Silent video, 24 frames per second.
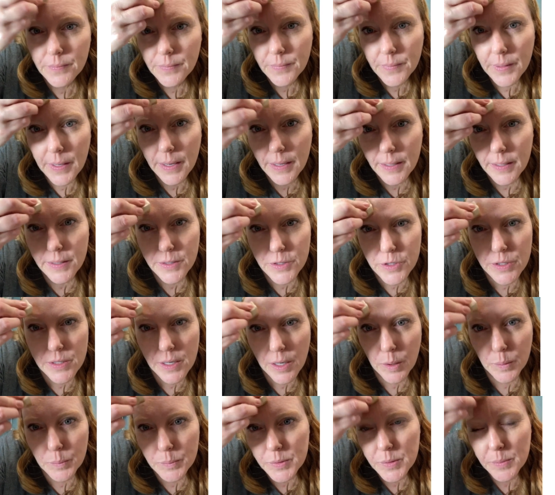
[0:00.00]
it just
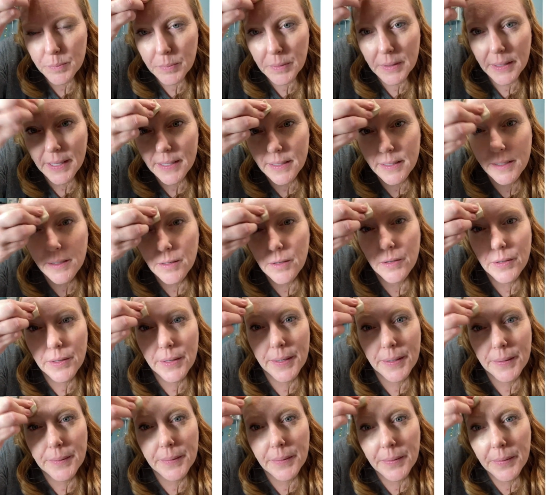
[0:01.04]
helps blend it all
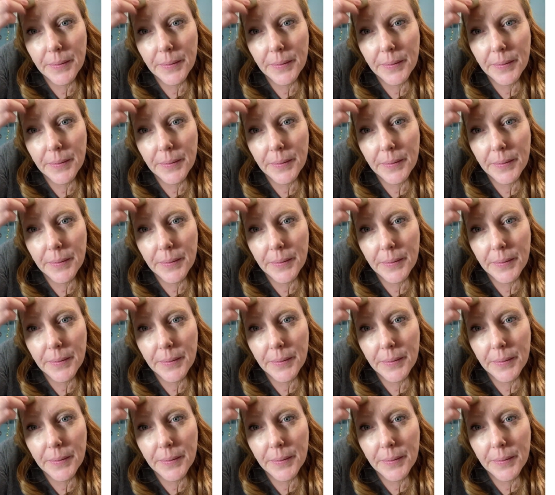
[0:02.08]
in.